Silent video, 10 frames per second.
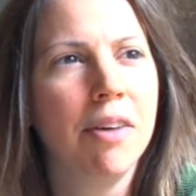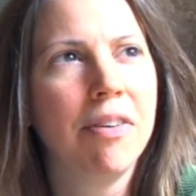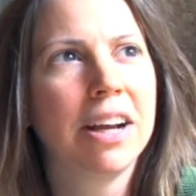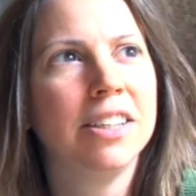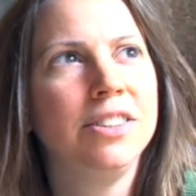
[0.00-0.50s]
If
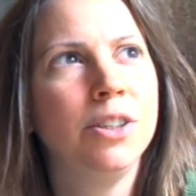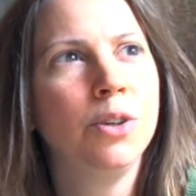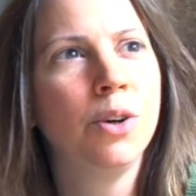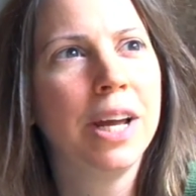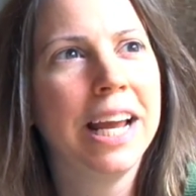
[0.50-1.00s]
I could
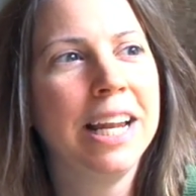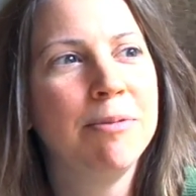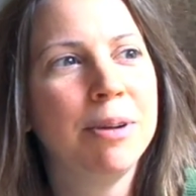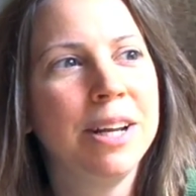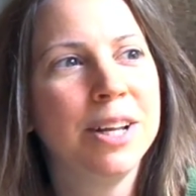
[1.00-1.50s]
doodle
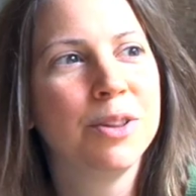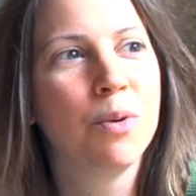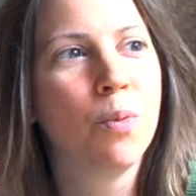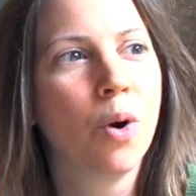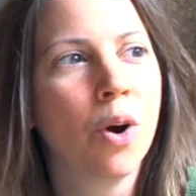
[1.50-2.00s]
anybody in the
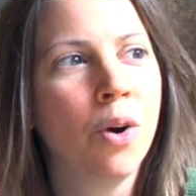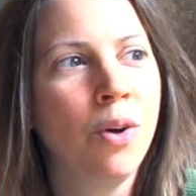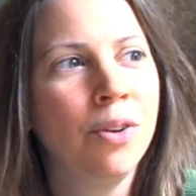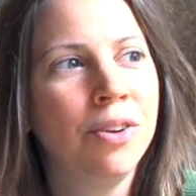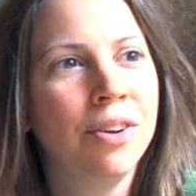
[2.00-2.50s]

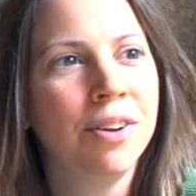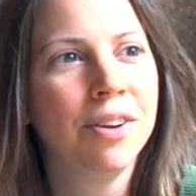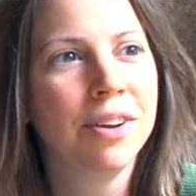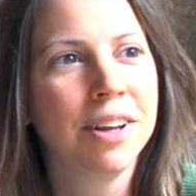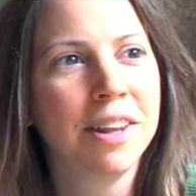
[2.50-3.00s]
world,
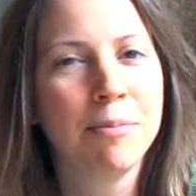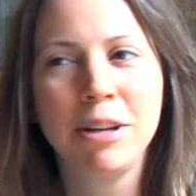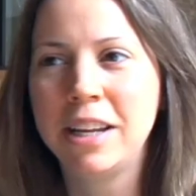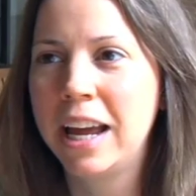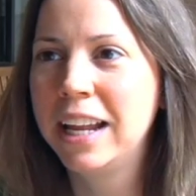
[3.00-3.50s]
can they
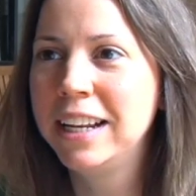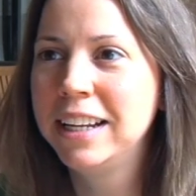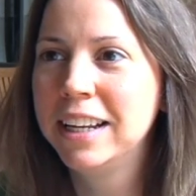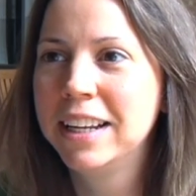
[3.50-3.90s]
be dead?